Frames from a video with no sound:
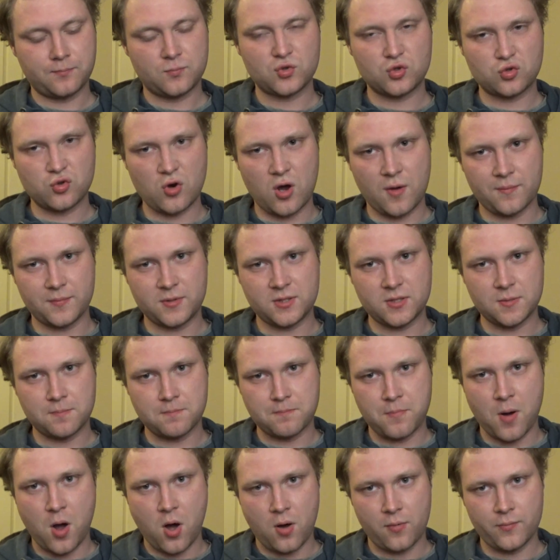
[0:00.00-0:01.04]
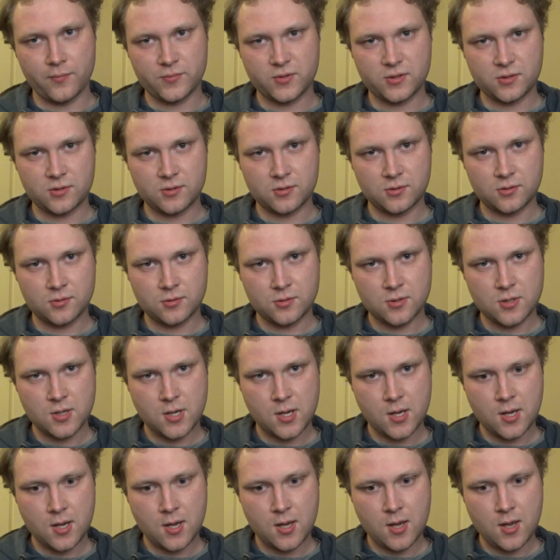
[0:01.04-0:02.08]
dropped bombs,
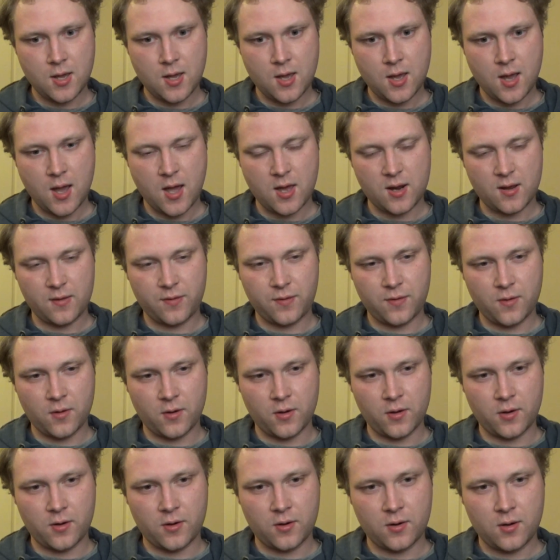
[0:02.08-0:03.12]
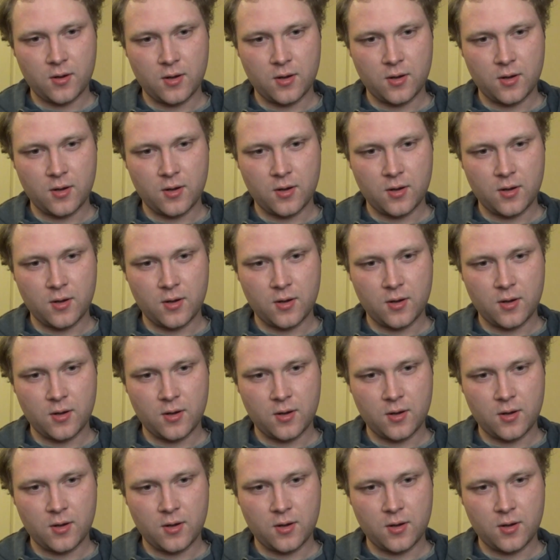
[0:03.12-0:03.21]
and I thought,